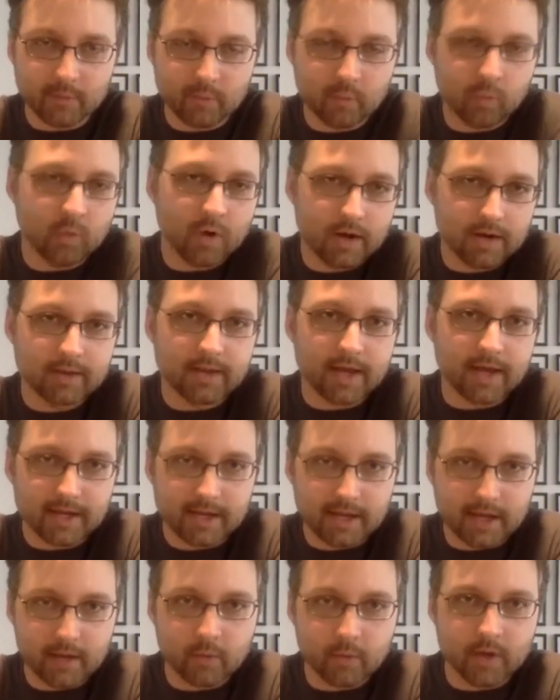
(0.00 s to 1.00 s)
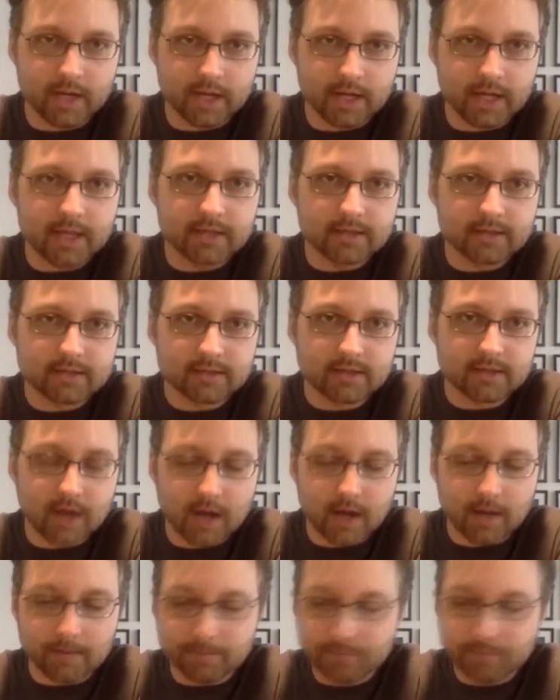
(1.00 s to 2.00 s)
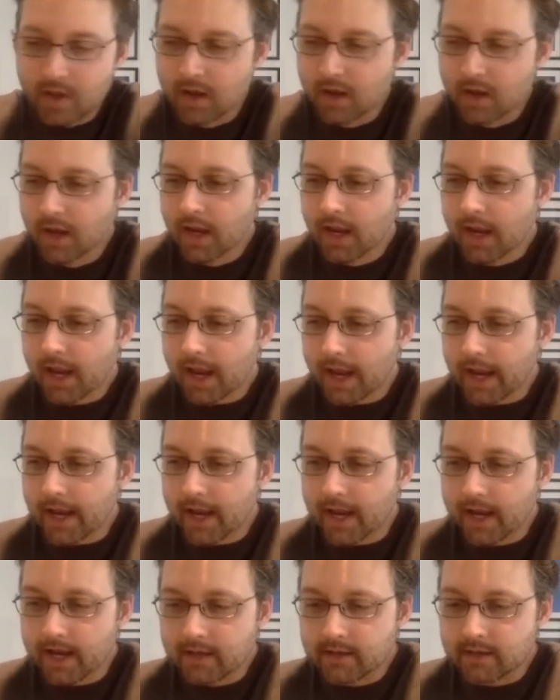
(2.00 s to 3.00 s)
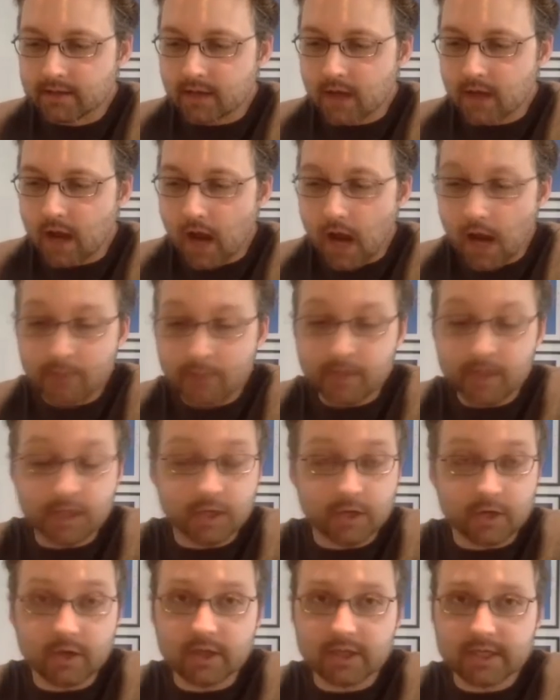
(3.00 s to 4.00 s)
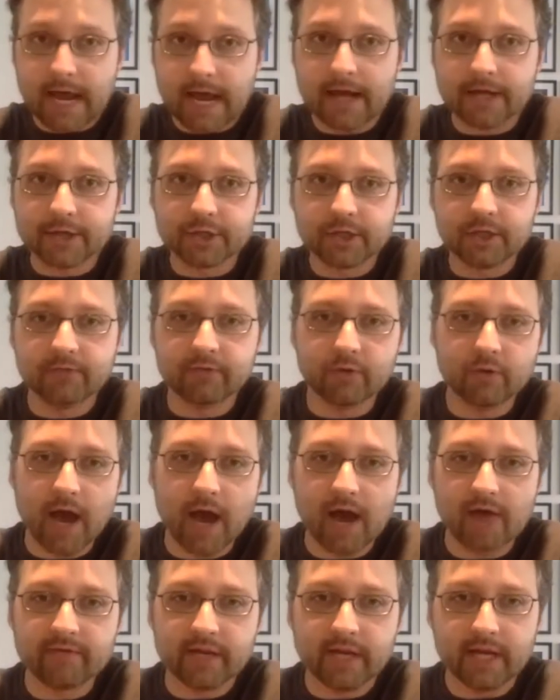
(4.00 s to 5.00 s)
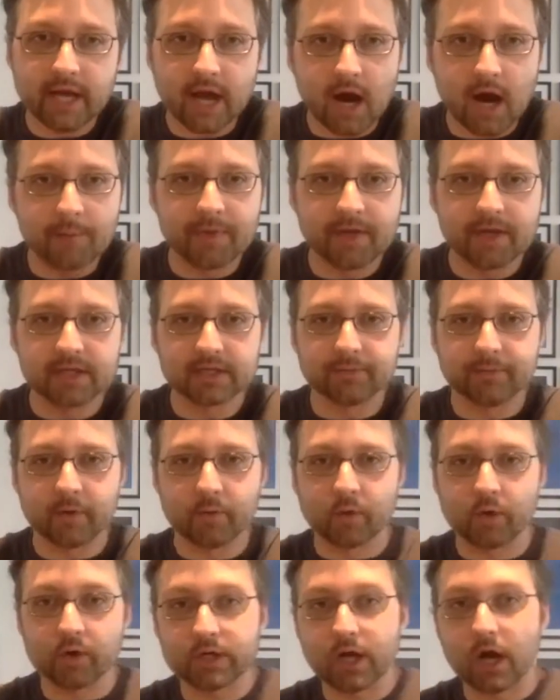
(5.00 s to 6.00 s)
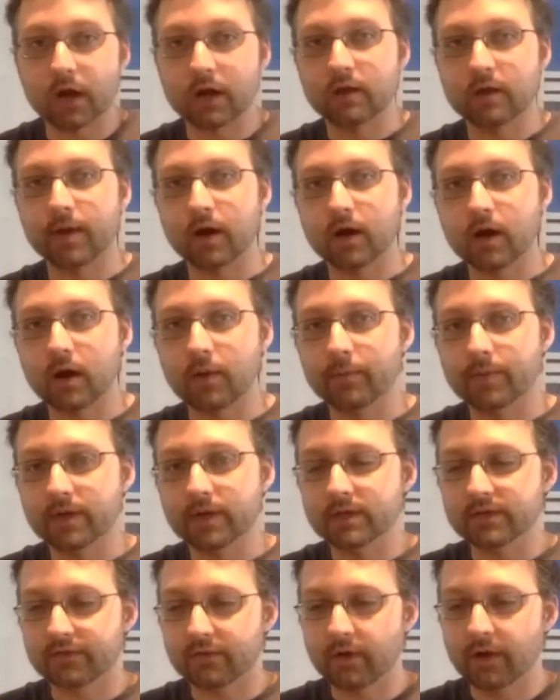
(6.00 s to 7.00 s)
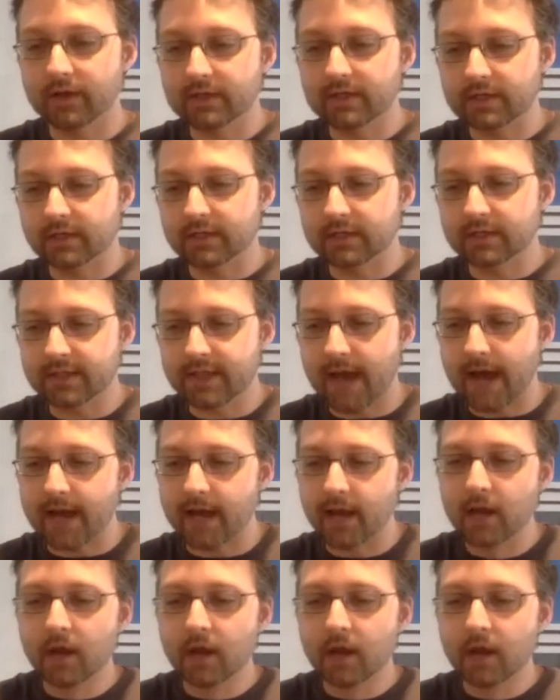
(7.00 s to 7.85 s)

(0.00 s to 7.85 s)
what that gateway is. And I'd be curious, actually, if you have any companies. I mean, we were talking about companies, for instance, that